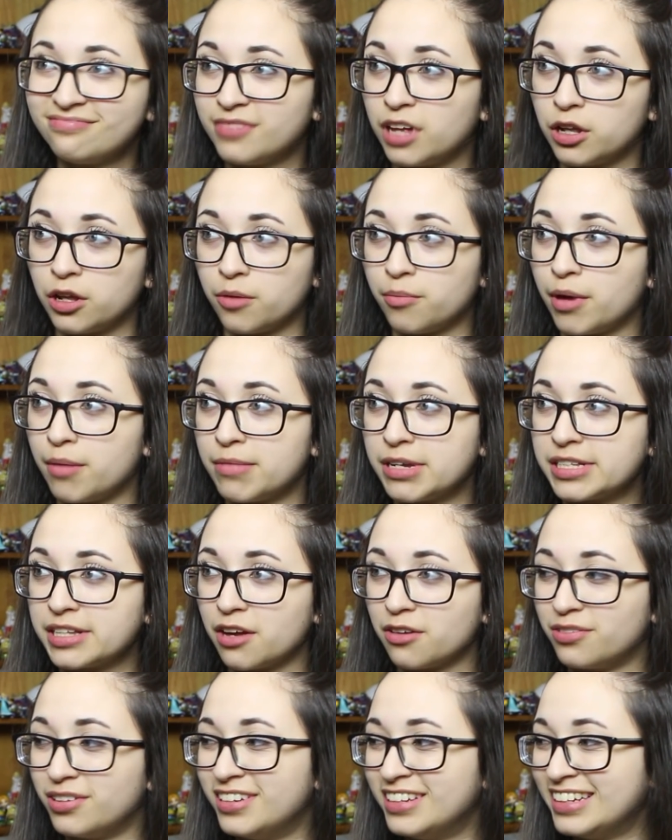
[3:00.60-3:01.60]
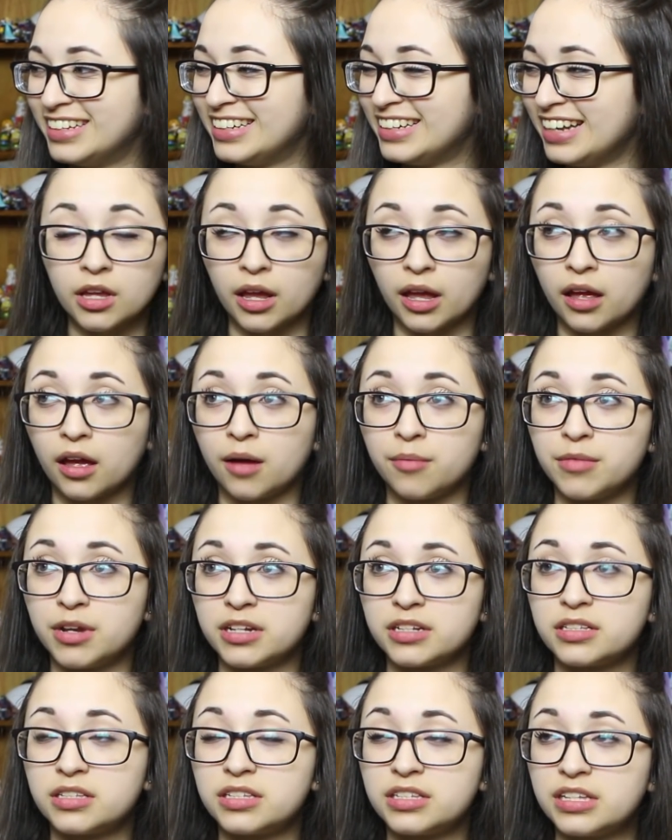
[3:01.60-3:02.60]
I'm
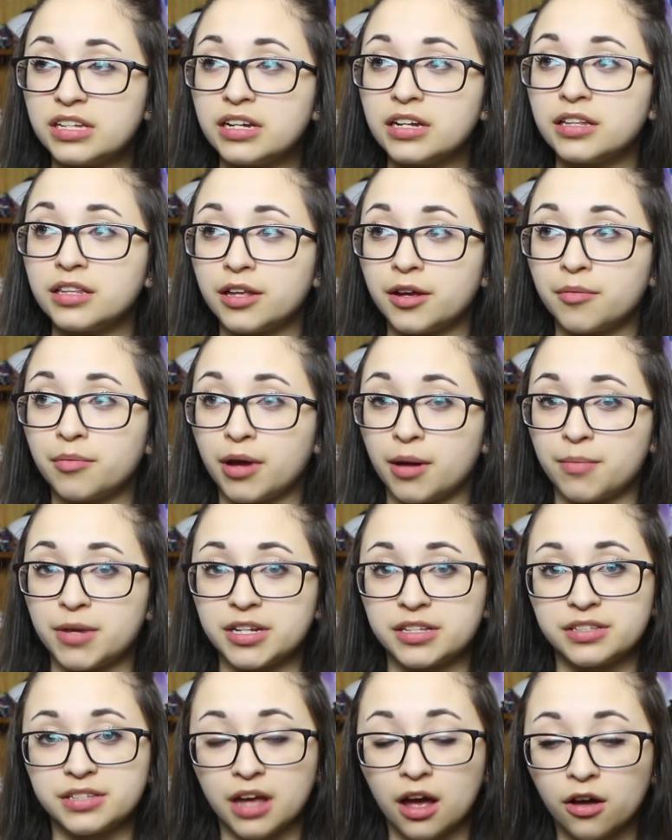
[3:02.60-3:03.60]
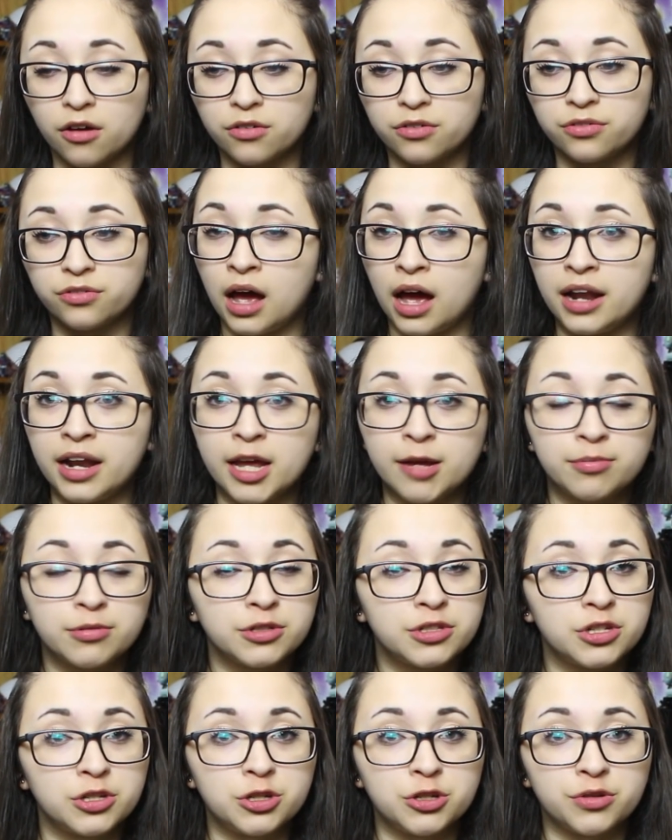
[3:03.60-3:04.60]
not sitting there by myself,
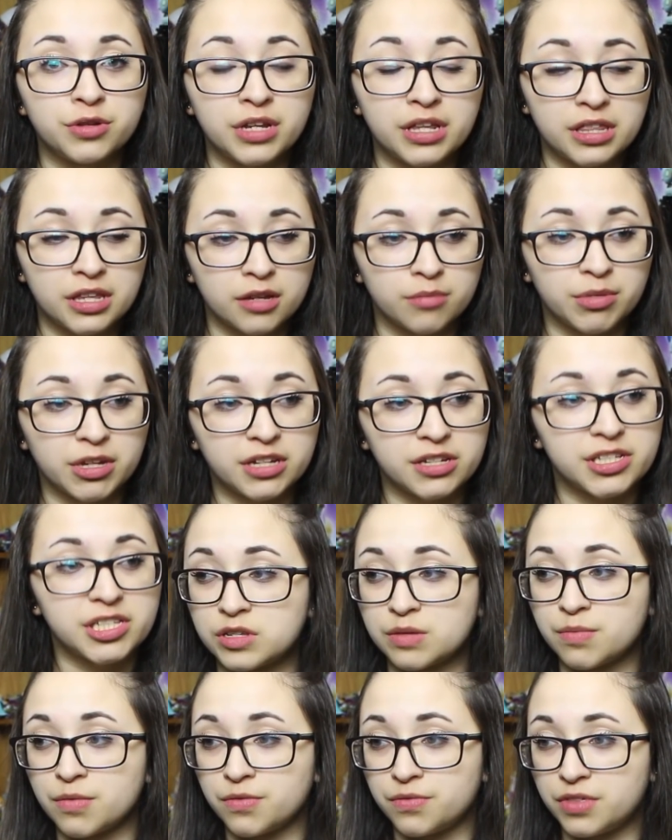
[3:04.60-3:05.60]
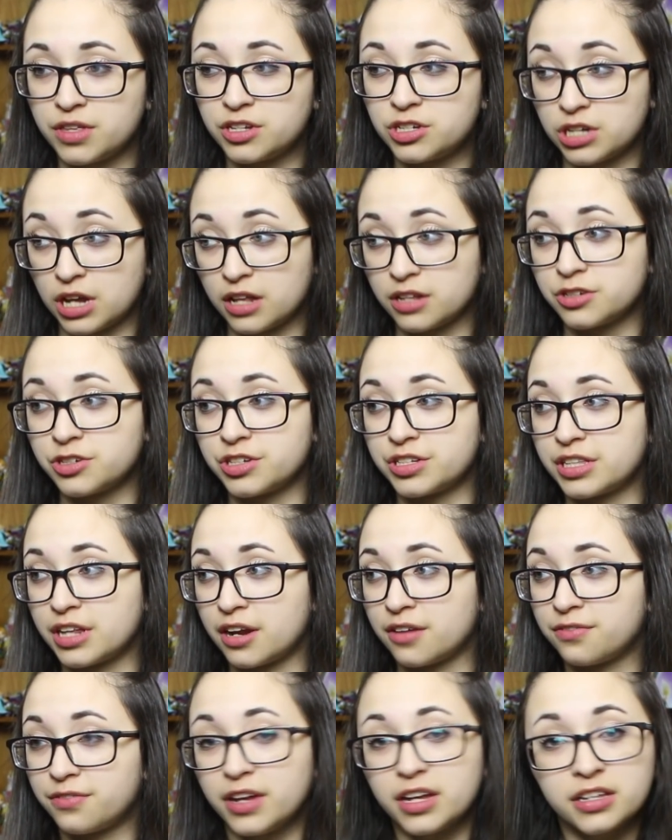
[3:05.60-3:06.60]
unable to do anything because some of the challenges that
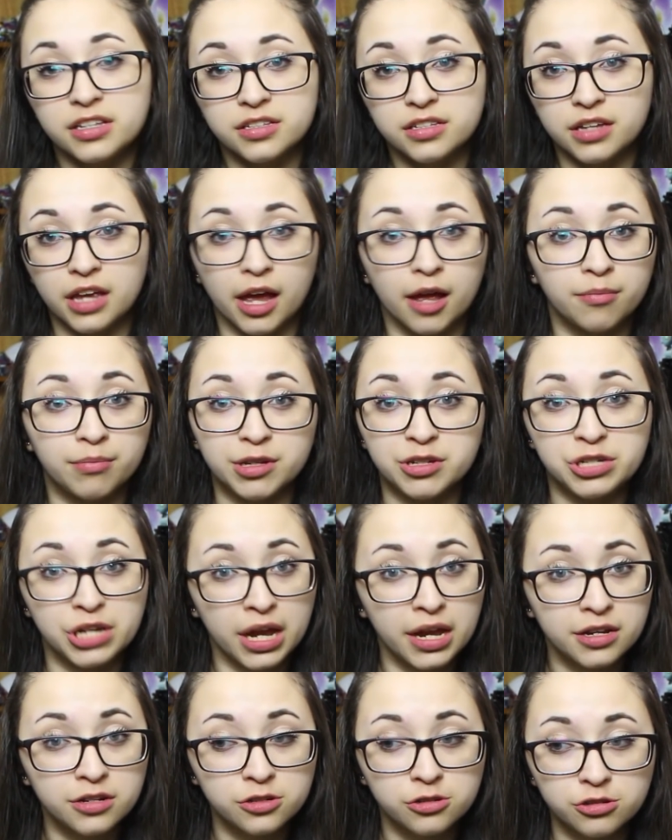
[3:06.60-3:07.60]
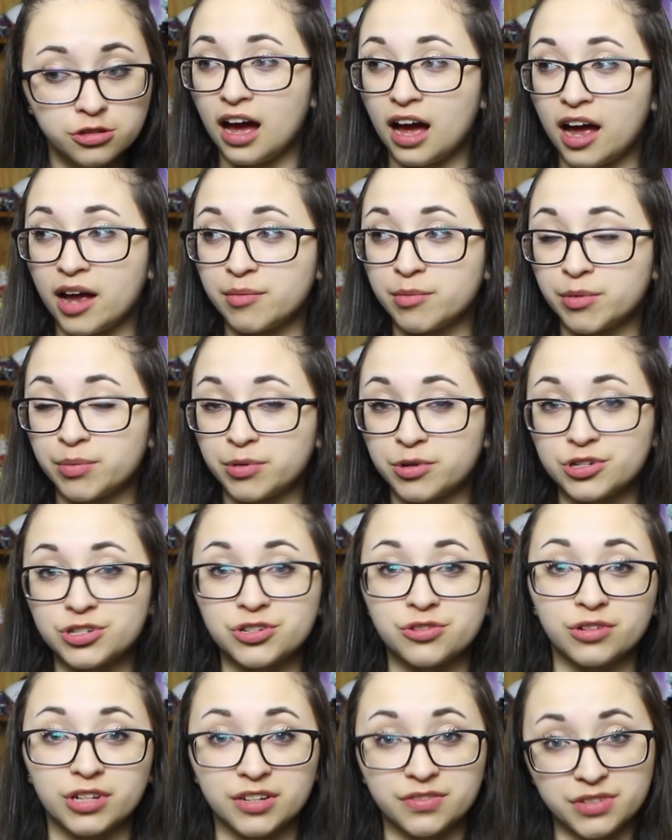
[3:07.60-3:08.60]
I face can't be changed. I'm a
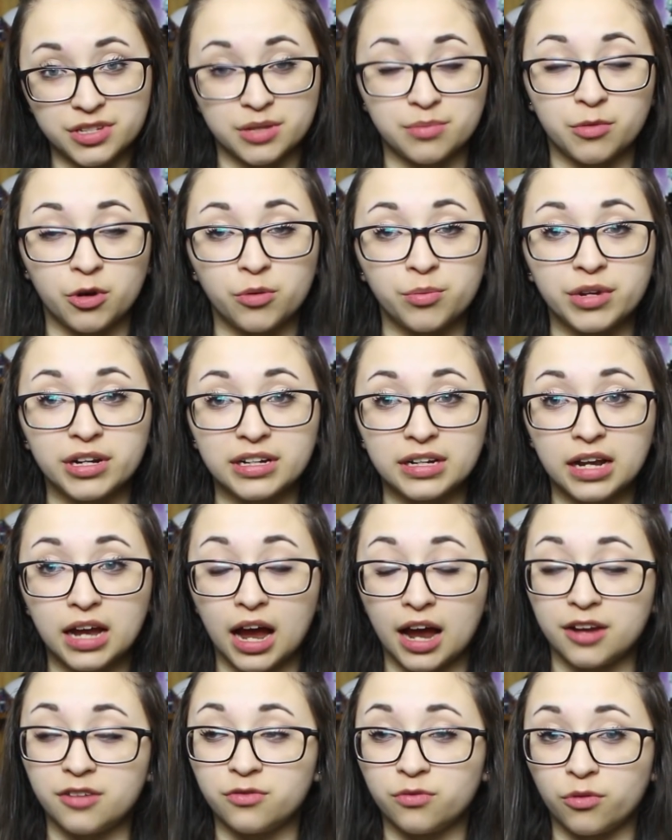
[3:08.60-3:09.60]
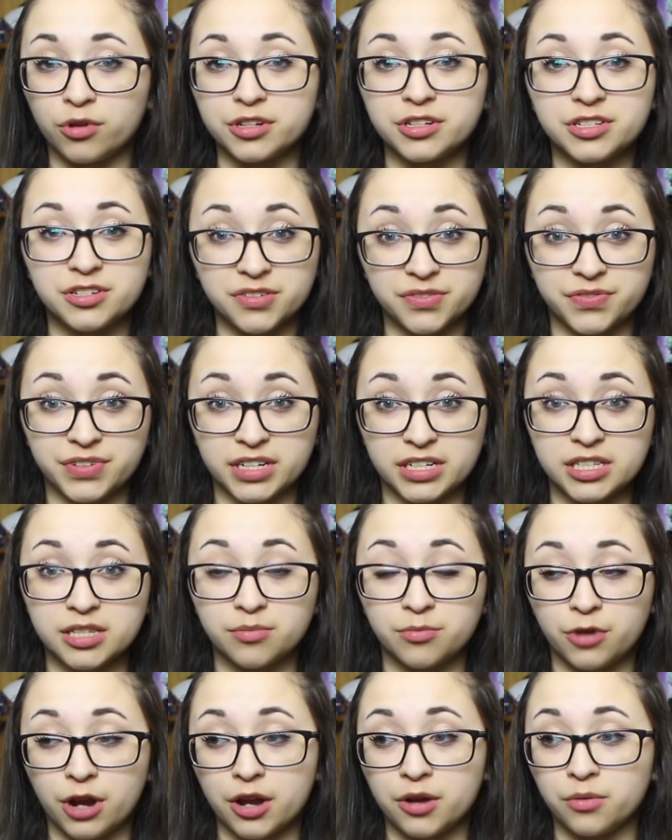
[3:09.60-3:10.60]
person who lives in the moment and kind of wants to fix
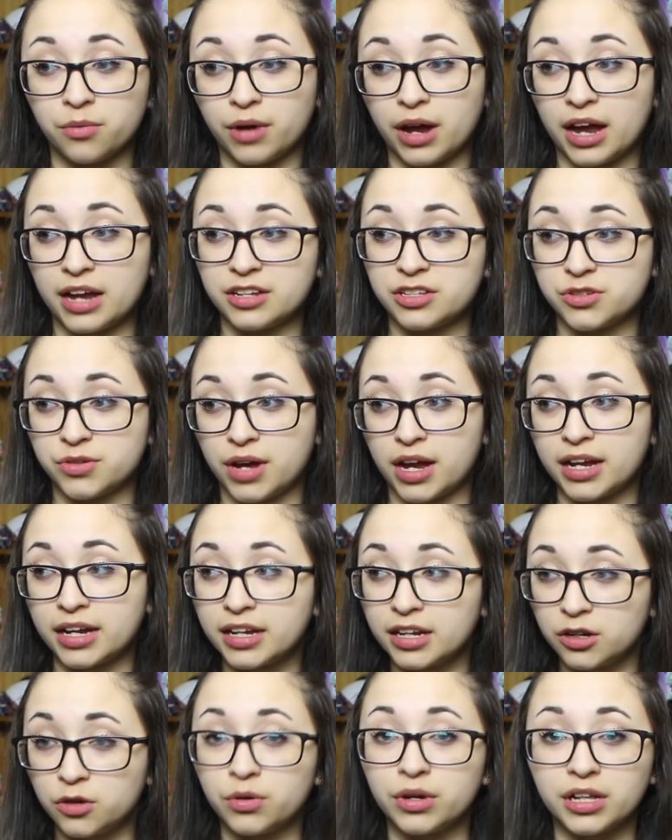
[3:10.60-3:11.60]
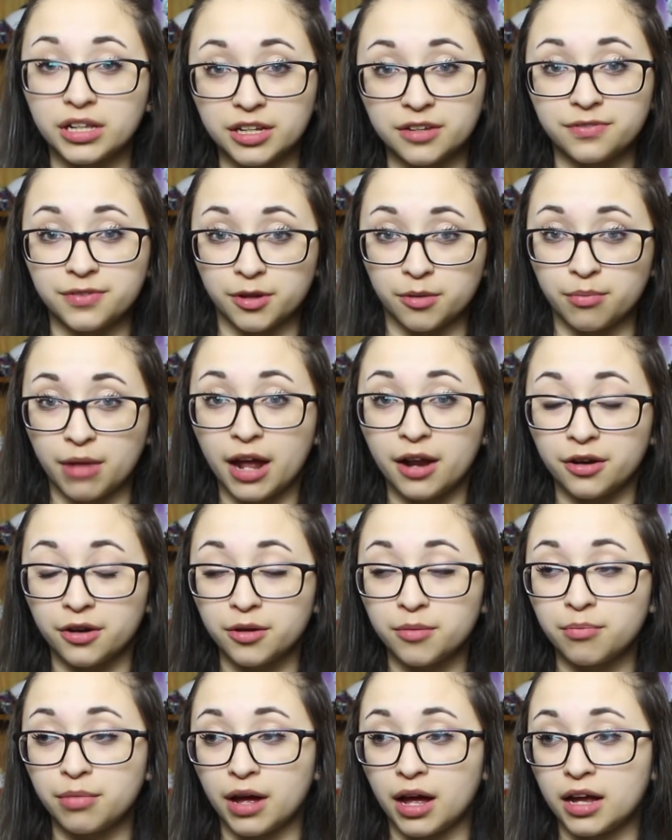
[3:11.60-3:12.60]
them right away so I can quickly feel
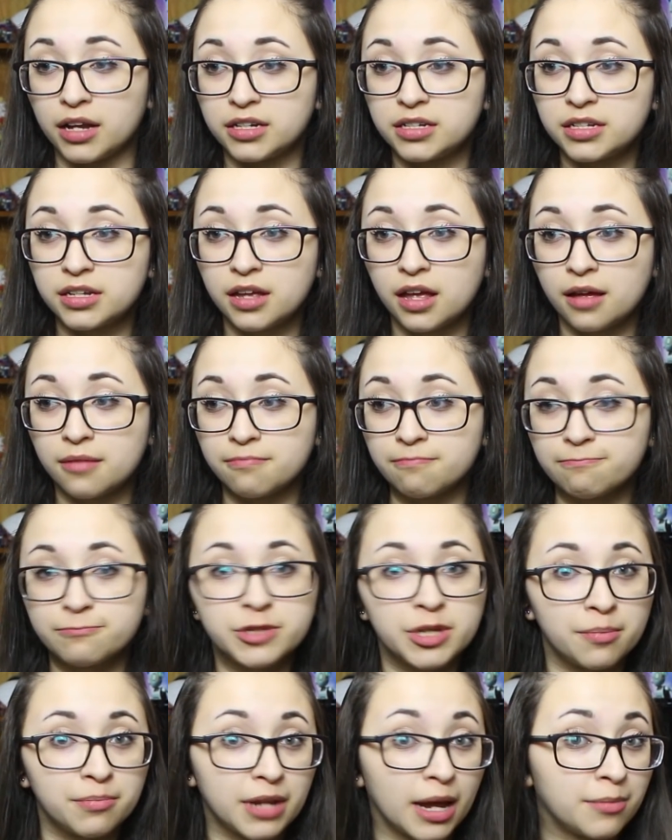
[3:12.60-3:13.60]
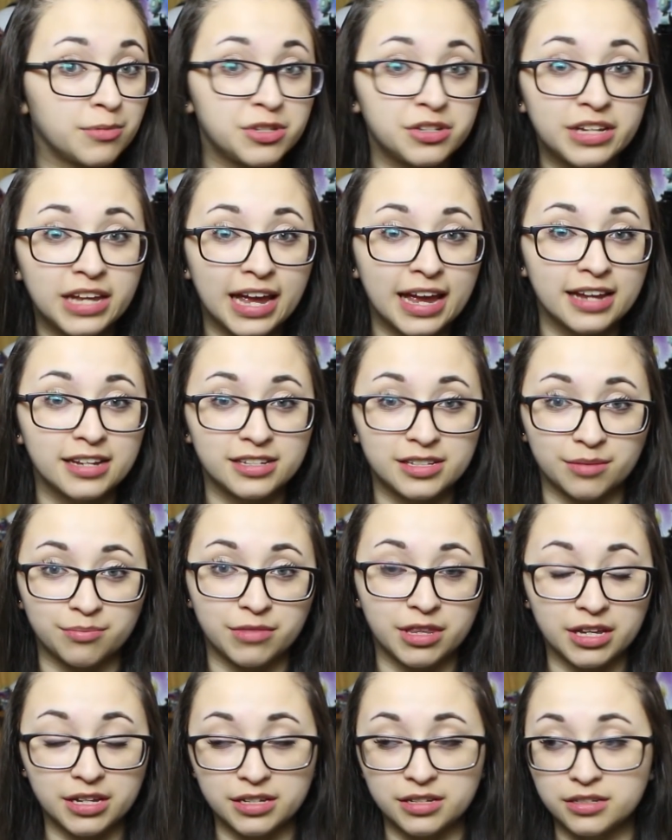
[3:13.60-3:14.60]
better, but sometimes you can't.
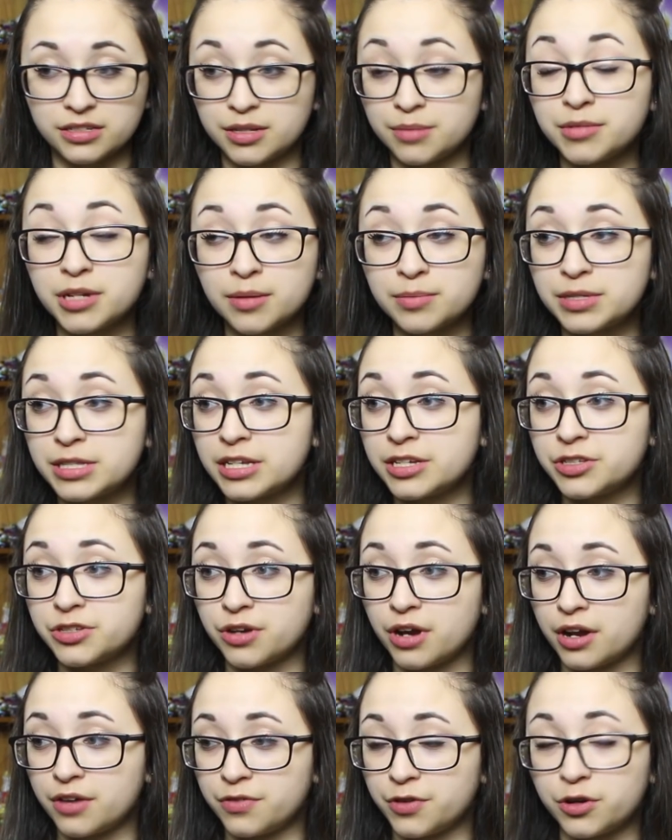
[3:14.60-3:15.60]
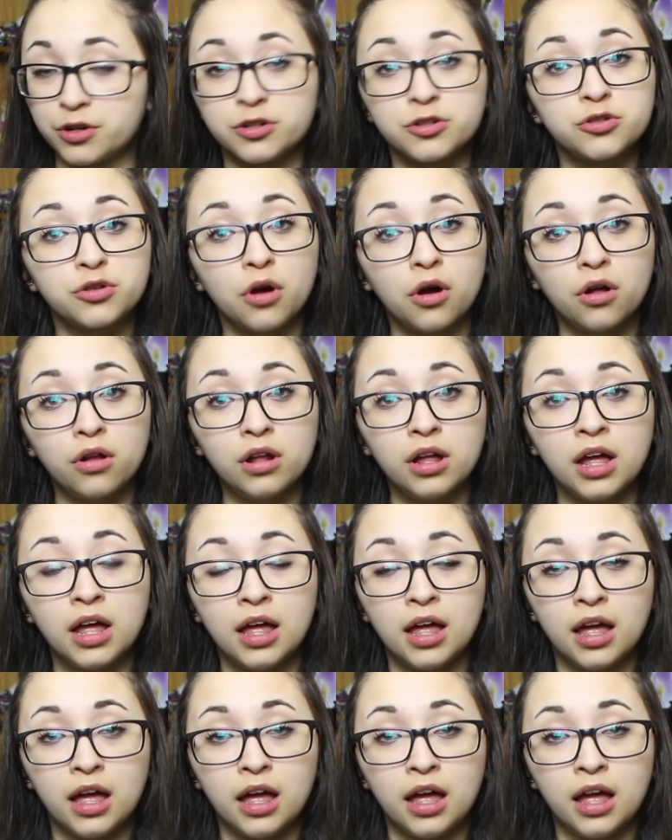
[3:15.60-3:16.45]
Sometimes things are out of your control.